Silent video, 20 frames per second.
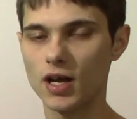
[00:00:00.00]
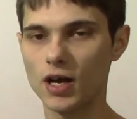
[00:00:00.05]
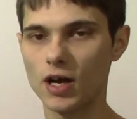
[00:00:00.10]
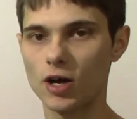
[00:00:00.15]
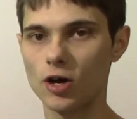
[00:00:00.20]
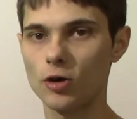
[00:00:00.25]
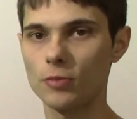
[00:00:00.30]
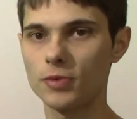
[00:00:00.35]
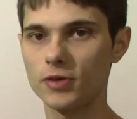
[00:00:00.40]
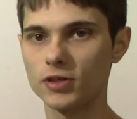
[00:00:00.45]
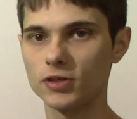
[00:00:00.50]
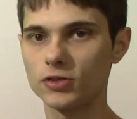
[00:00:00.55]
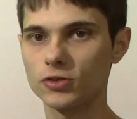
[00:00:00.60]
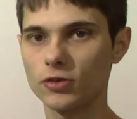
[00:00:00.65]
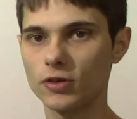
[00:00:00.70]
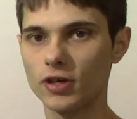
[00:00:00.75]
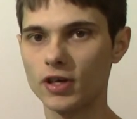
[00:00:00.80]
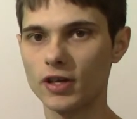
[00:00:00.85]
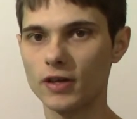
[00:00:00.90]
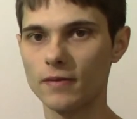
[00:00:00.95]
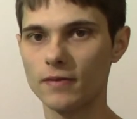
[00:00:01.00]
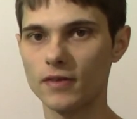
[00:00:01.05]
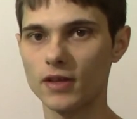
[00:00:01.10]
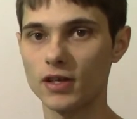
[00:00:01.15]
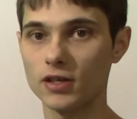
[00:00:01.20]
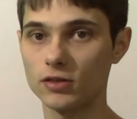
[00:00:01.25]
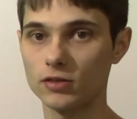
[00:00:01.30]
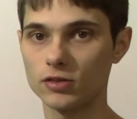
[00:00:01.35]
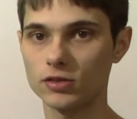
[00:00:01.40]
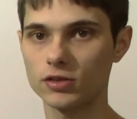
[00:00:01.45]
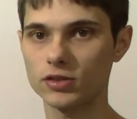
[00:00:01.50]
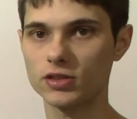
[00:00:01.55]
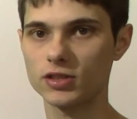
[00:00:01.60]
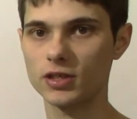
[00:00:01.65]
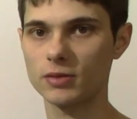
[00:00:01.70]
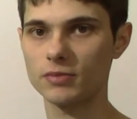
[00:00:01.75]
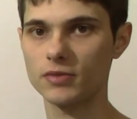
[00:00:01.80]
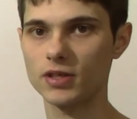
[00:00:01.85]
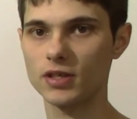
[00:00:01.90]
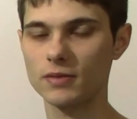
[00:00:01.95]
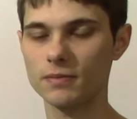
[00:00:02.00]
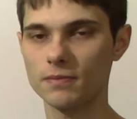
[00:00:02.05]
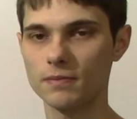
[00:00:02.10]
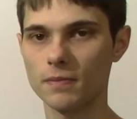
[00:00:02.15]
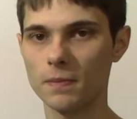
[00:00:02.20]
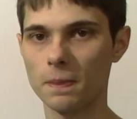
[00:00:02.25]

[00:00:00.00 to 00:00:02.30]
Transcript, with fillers: I hope you enjoyed it and you learned something.